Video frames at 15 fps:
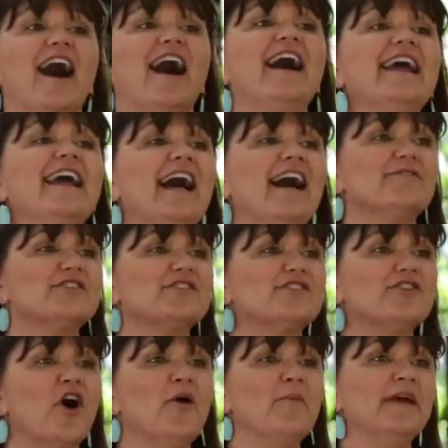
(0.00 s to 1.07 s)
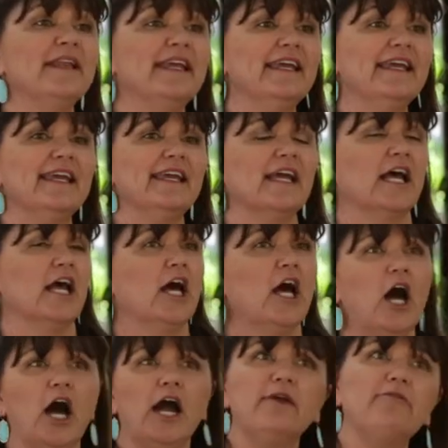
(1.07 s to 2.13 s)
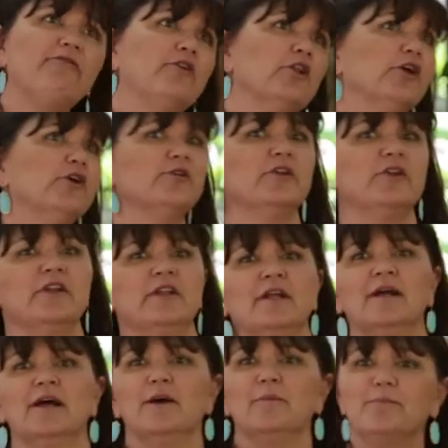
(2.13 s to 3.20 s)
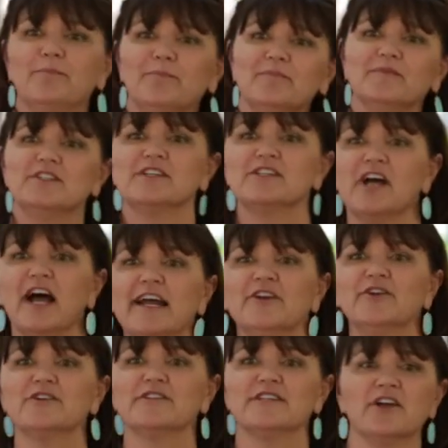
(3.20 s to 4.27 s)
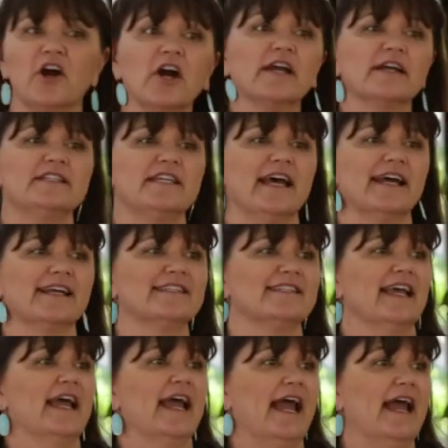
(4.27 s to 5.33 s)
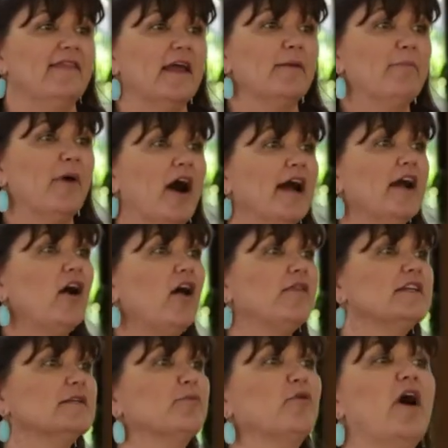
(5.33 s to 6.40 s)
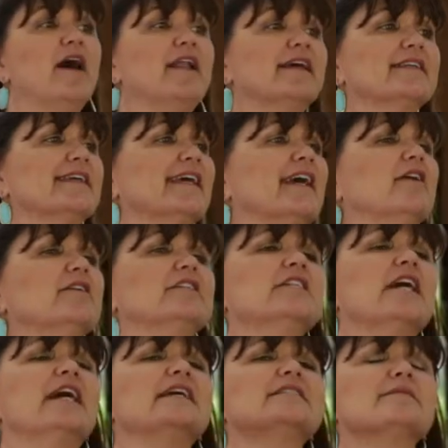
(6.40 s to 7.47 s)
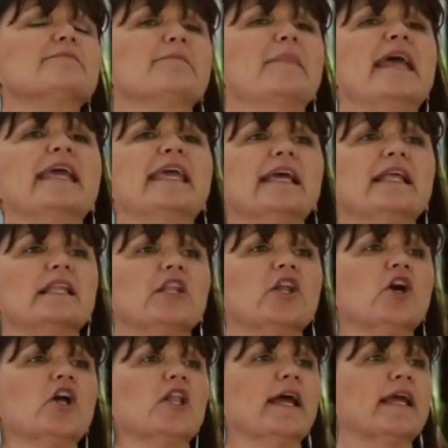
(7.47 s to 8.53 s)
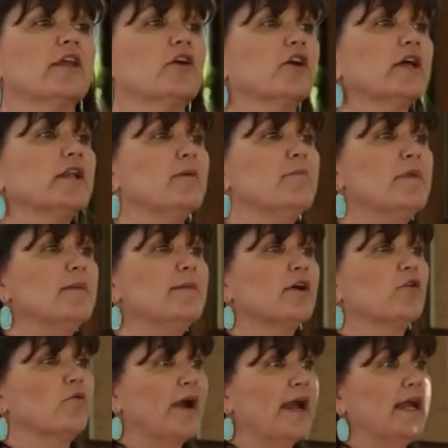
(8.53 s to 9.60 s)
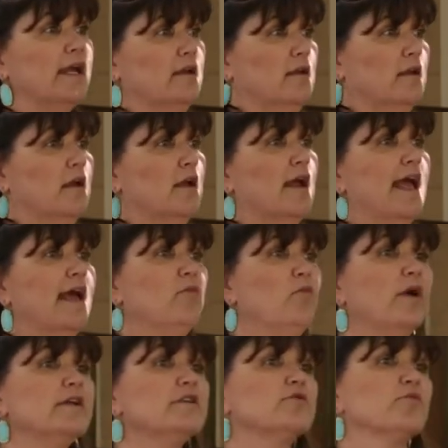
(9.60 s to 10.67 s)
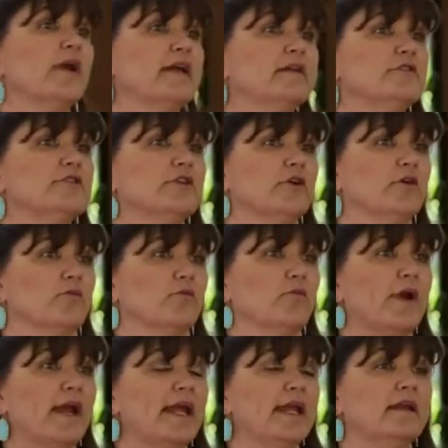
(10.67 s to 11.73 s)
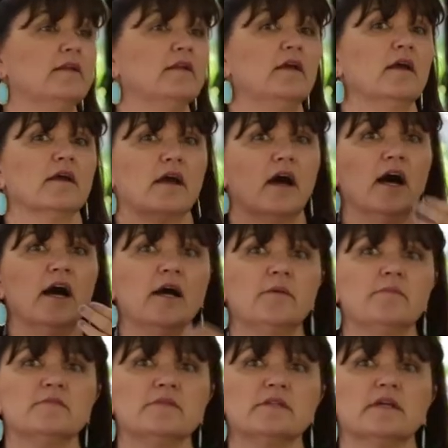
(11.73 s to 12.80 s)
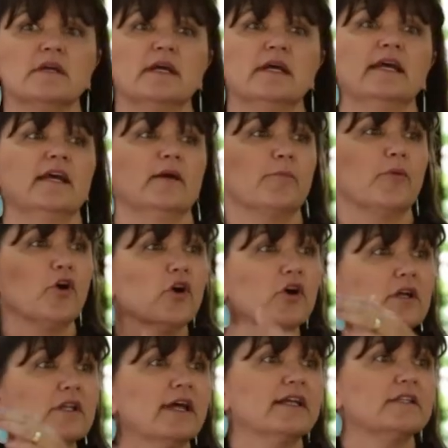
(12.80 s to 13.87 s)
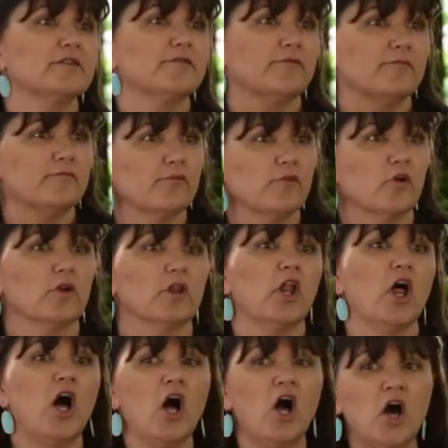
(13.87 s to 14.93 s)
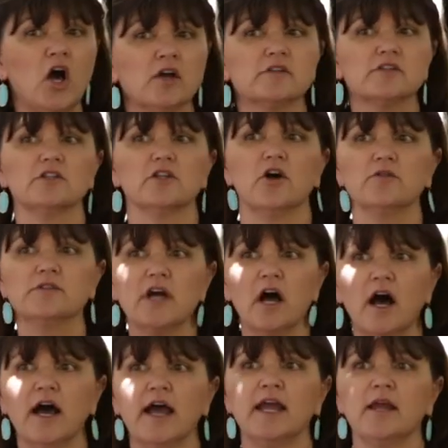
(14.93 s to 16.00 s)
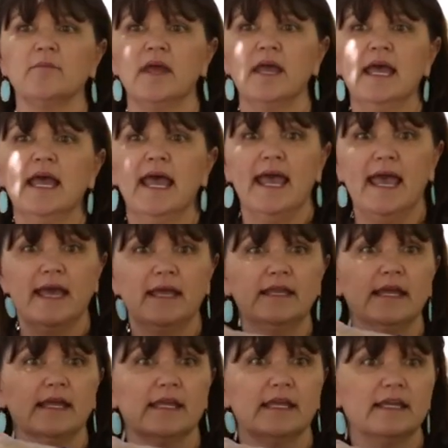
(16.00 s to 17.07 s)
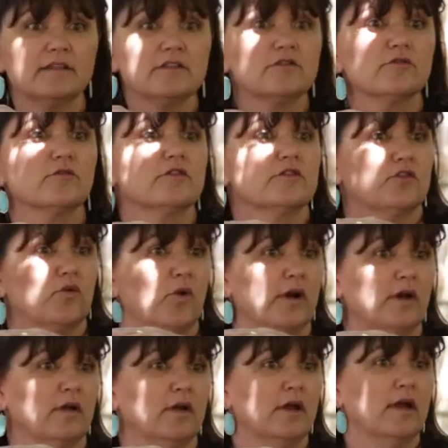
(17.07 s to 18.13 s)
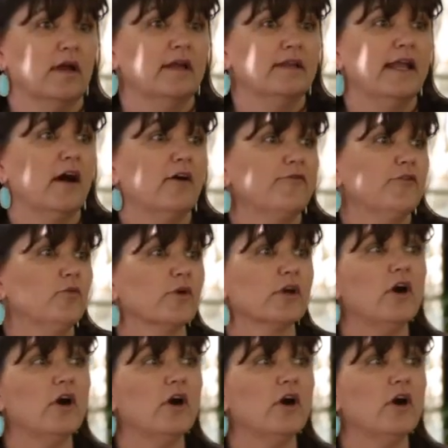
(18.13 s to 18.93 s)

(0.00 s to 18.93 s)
I have so many highfalutin designers and architects, and they buy all these products. I go, just make it look like you're gonna mimic rain. And what does rain do? Rain comes, it percolates for a long, slow time, and it gets through the soil. Now, if you